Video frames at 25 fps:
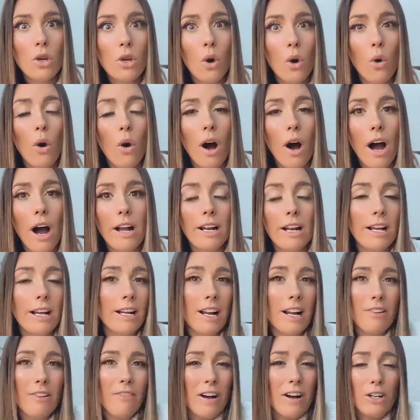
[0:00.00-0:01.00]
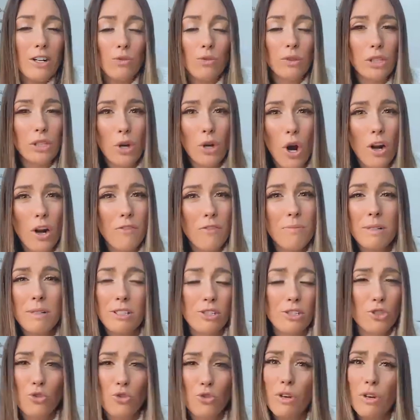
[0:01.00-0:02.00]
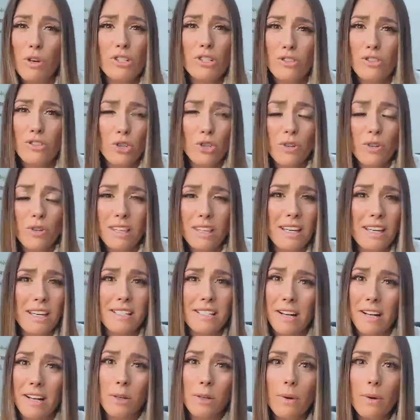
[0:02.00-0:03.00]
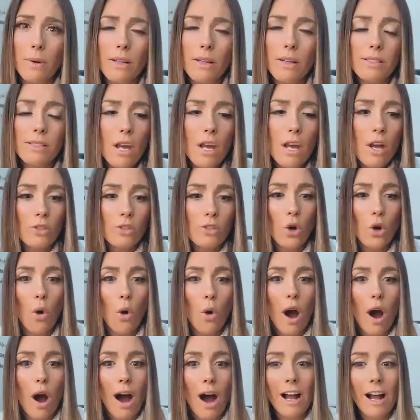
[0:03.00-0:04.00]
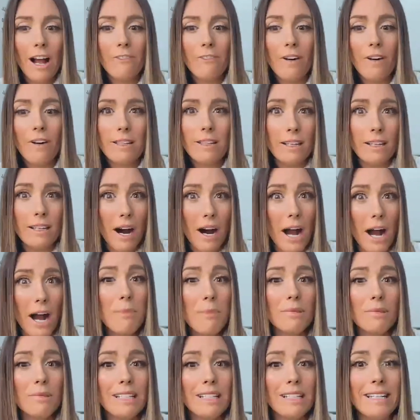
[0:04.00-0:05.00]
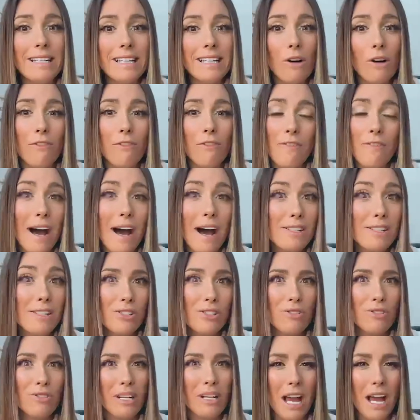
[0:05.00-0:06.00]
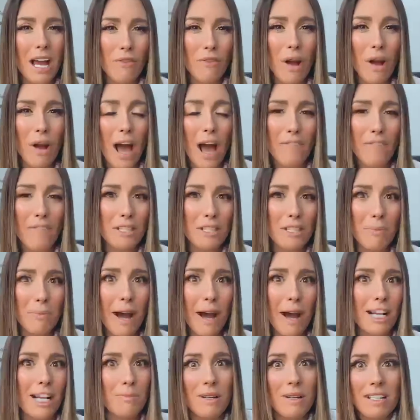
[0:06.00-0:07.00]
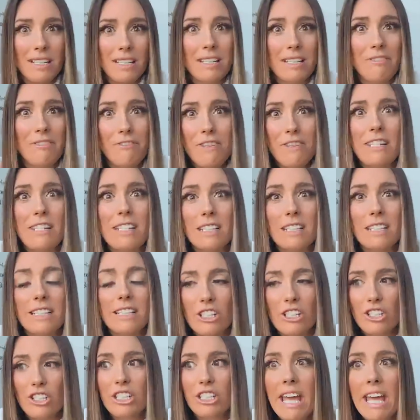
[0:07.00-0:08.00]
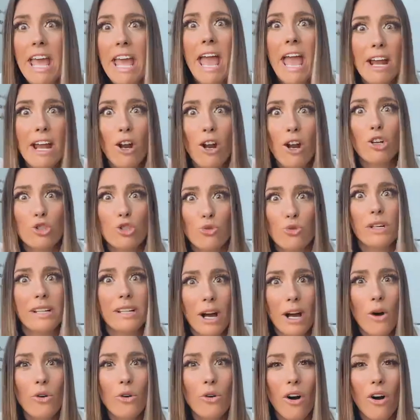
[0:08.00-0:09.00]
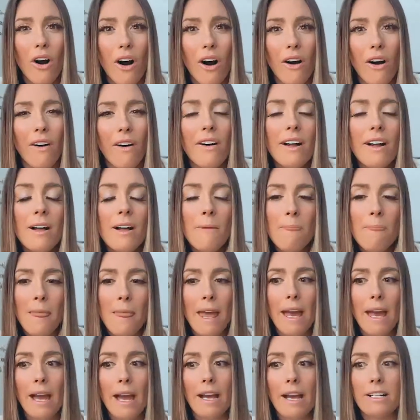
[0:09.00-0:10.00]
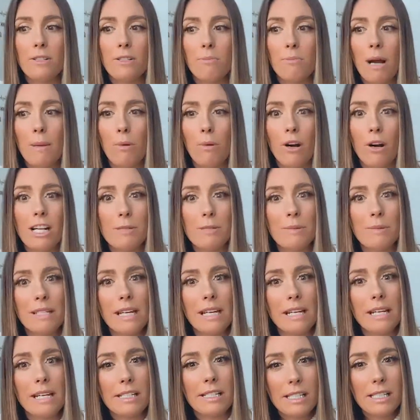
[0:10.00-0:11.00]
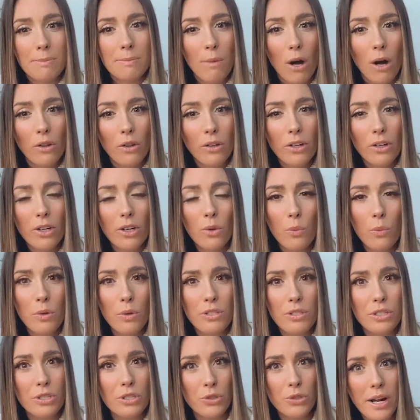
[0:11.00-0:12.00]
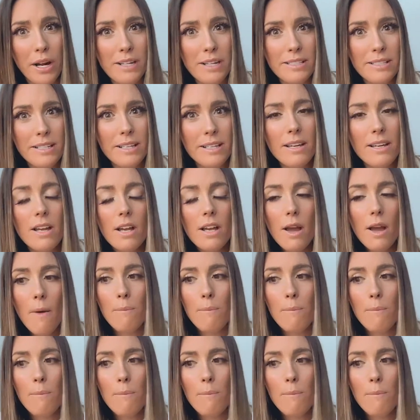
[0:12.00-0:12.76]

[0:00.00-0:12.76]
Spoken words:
So, and I find it really hard for me to just drink sugary things anyways. So I find that I'm leaning out faster than I ever have in the past because I physically just cannot drink alcohol. And my body's been getting smaller, which is crazy.